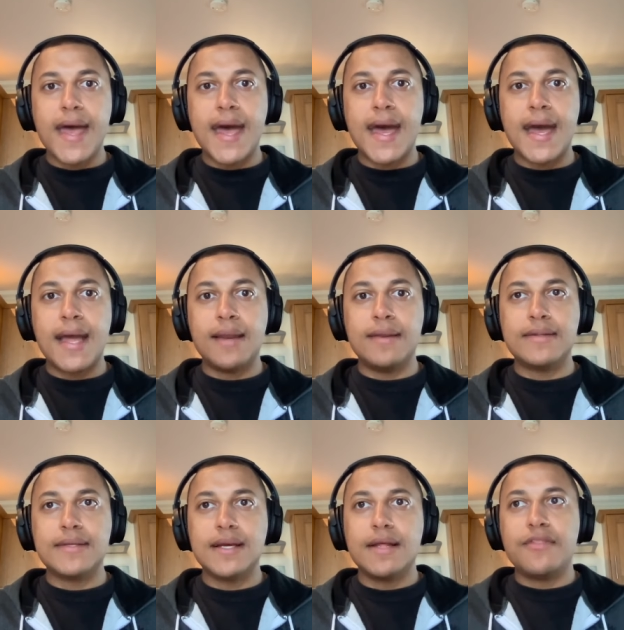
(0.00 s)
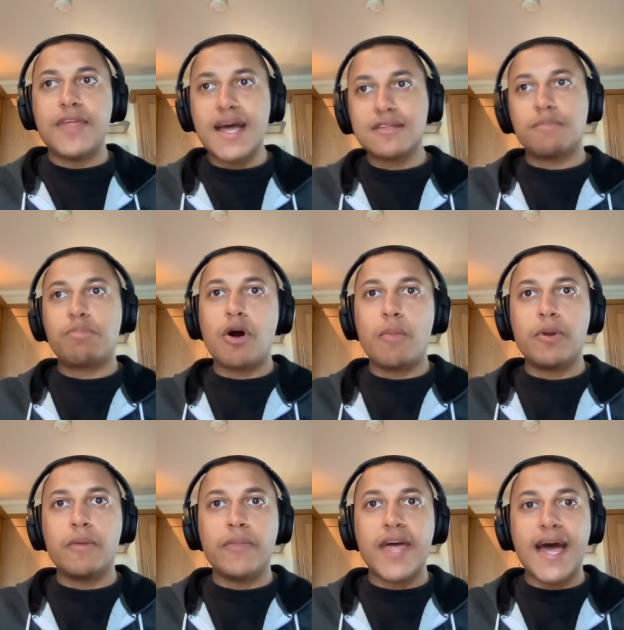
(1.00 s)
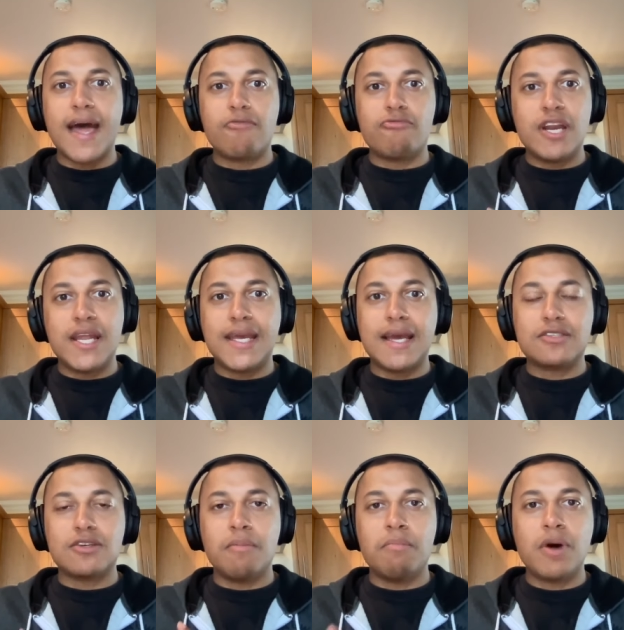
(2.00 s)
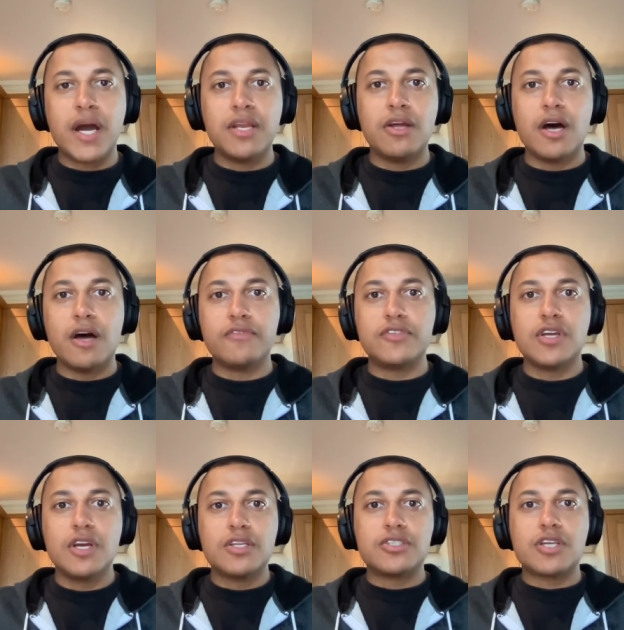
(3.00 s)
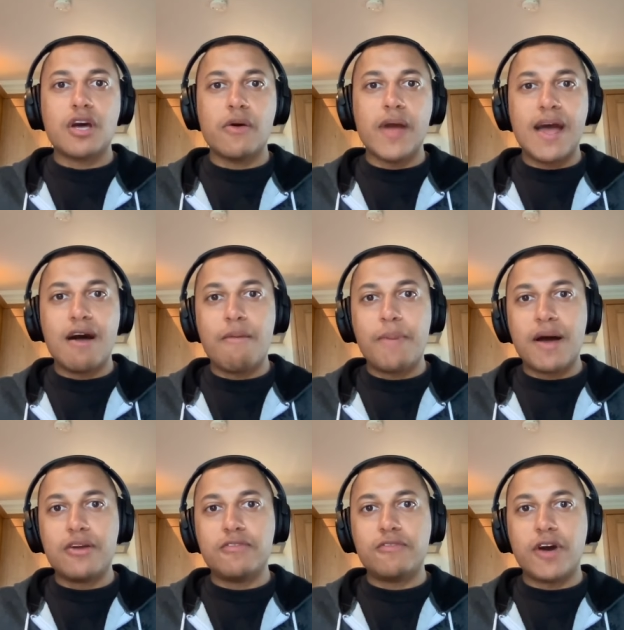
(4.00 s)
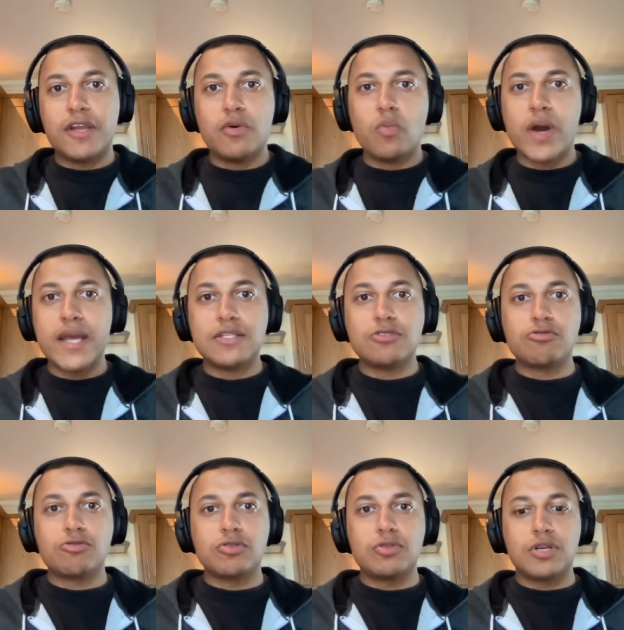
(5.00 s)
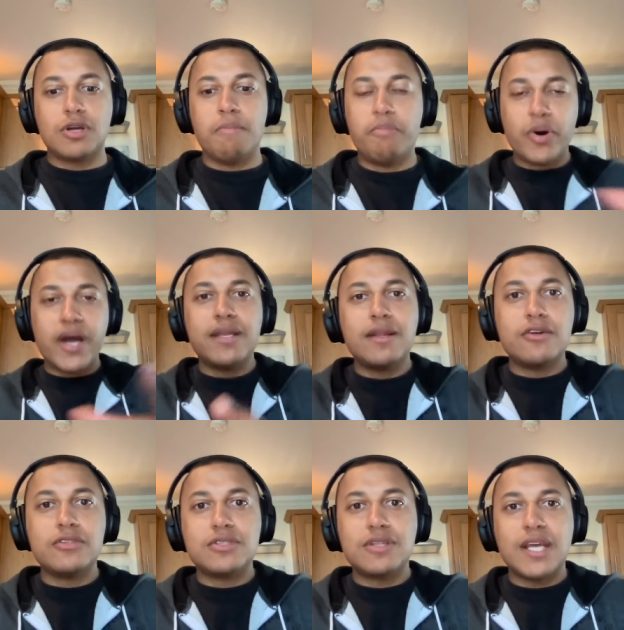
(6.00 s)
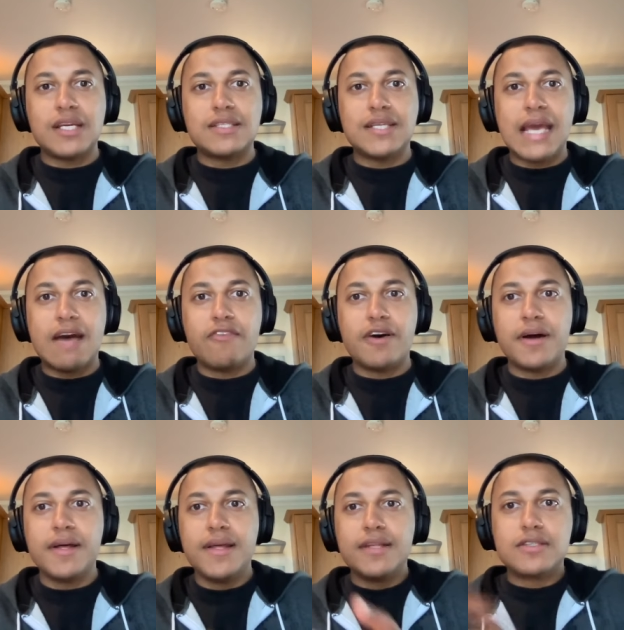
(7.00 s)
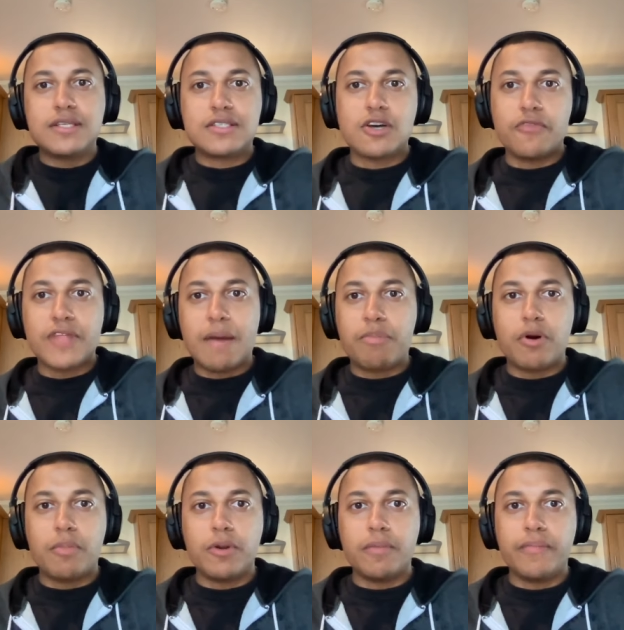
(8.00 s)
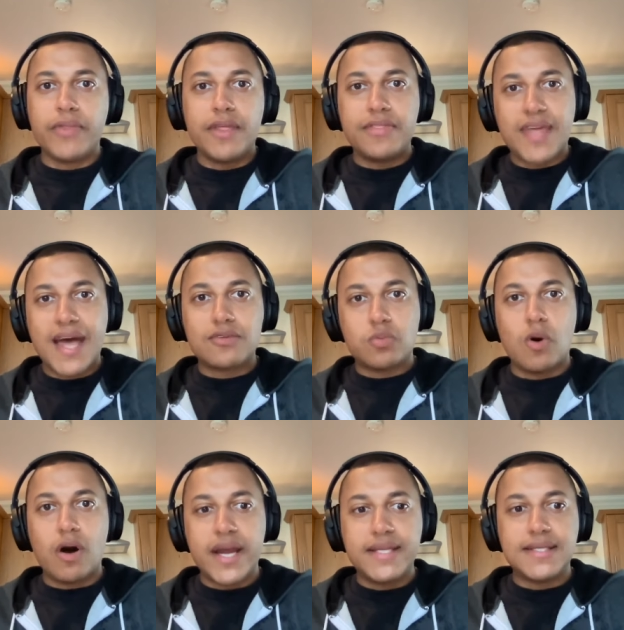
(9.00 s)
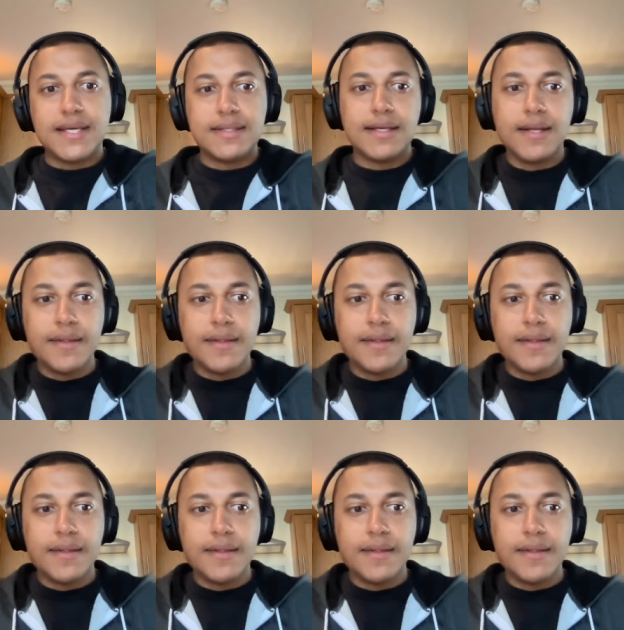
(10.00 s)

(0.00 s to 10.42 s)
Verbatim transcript: And that's a problem that really gets on my nerves. So how about you find a way to, to combine those things together to solve that problem? That's what I did.